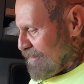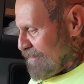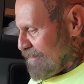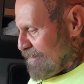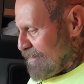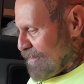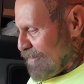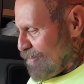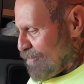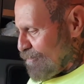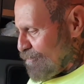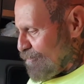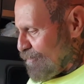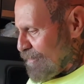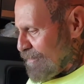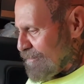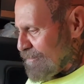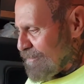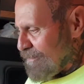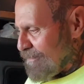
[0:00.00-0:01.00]
The old
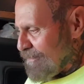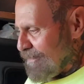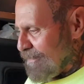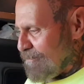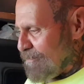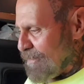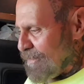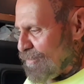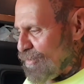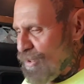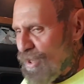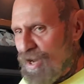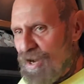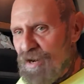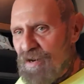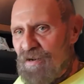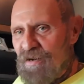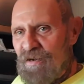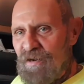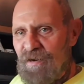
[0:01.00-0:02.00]
one is a little bit
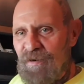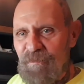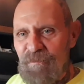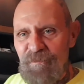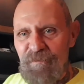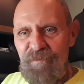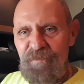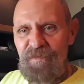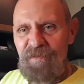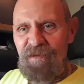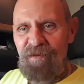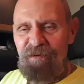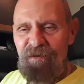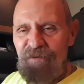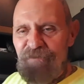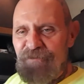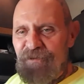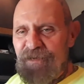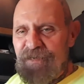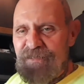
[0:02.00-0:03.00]
longer. Don't know
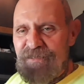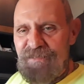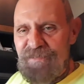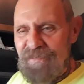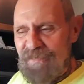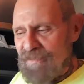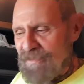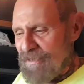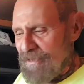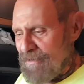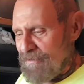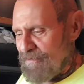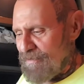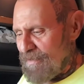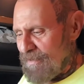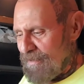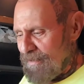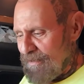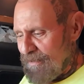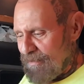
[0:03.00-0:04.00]
if you can see that or
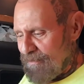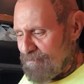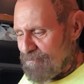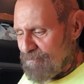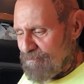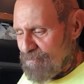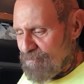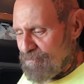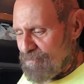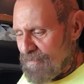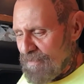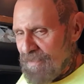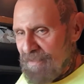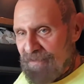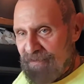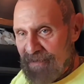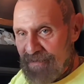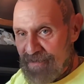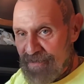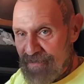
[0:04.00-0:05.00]
not. I'll,
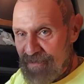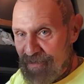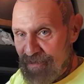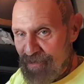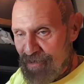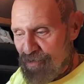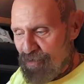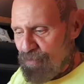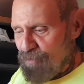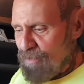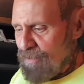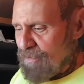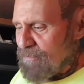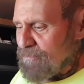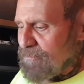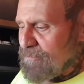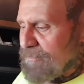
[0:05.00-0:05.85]
this is the new one.